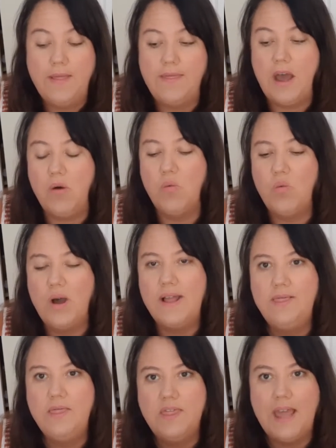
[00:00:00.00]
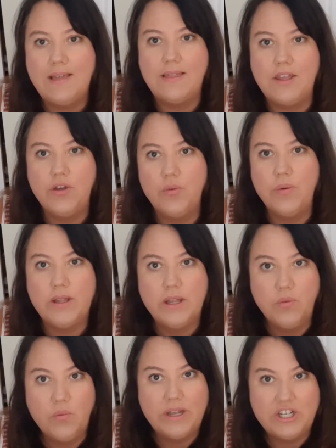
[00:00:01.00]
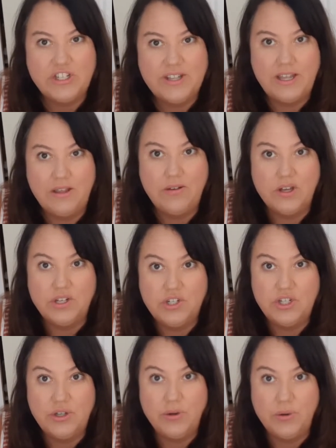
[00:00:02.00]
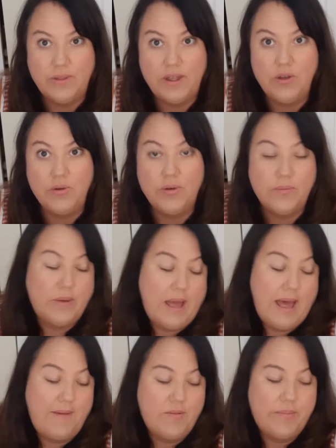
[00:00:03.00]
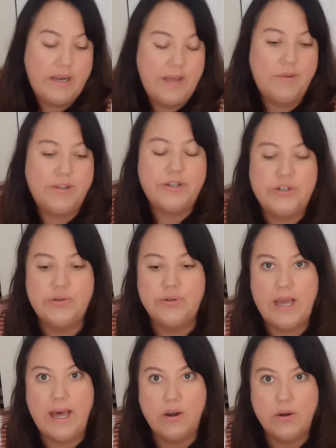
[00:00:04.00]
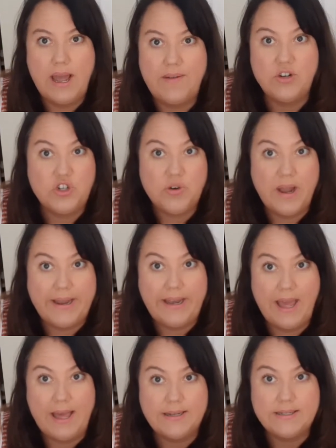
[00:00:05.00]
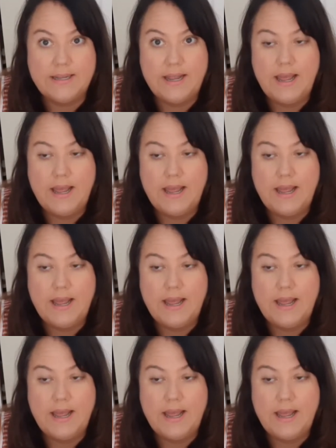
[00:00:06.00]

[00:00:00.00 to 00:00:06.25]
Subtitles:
that one thing that you really wish that you could do that you haven't been able to do yet or haven't tried yet.